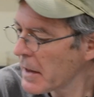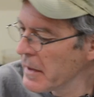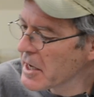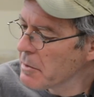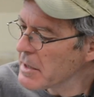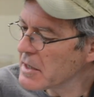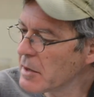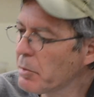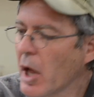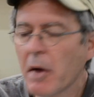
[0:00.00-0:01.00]
They can be
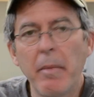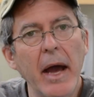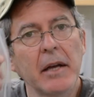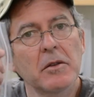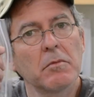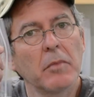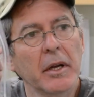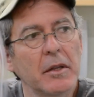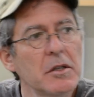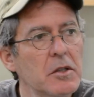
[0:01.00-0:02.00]
Ziploc bags
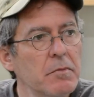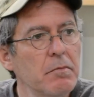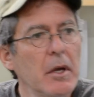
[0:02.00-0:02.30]
like this.